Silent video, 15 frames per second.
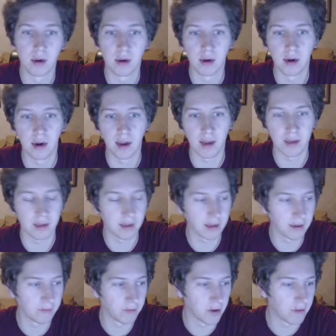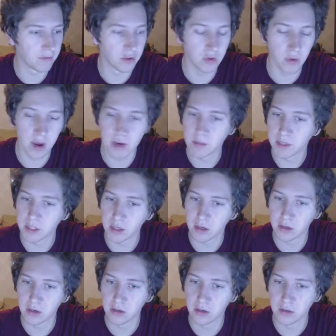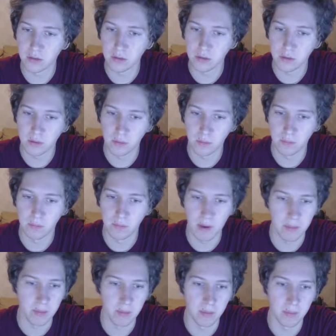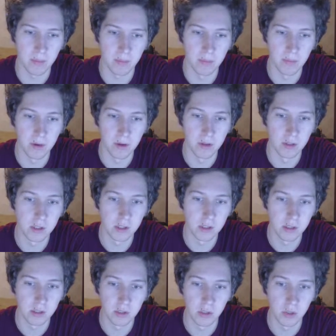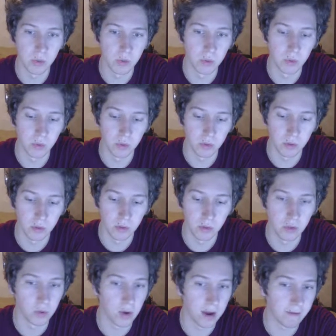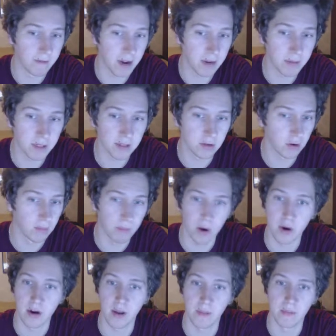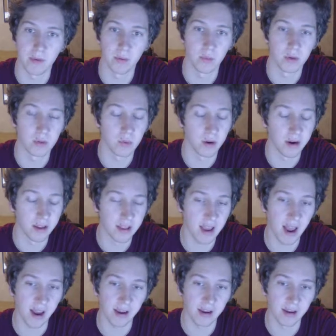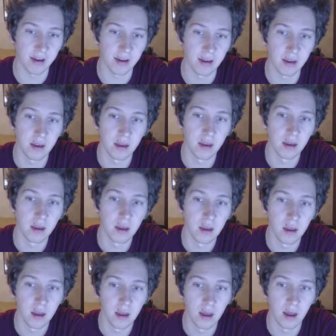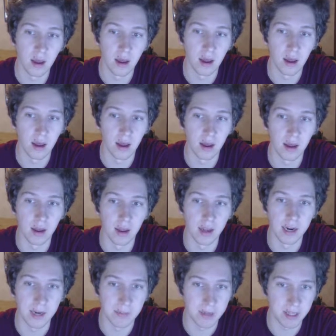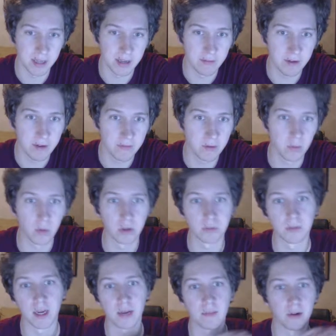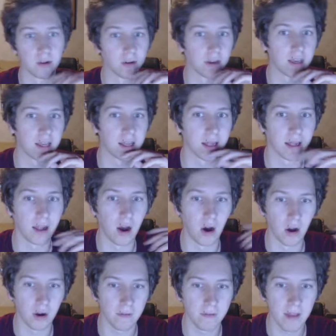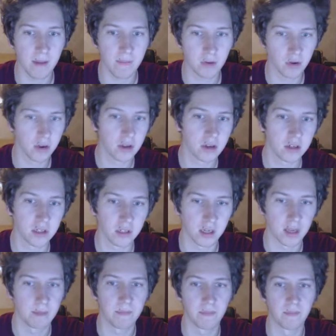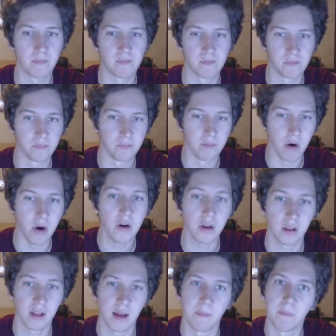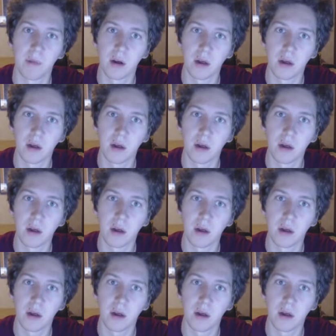Like if you have 2 enemies on you, maybe two health enemies, you'll burn them with 1 attack. And I mean, even if you won't be able to kill all of them, you can just keep burning them.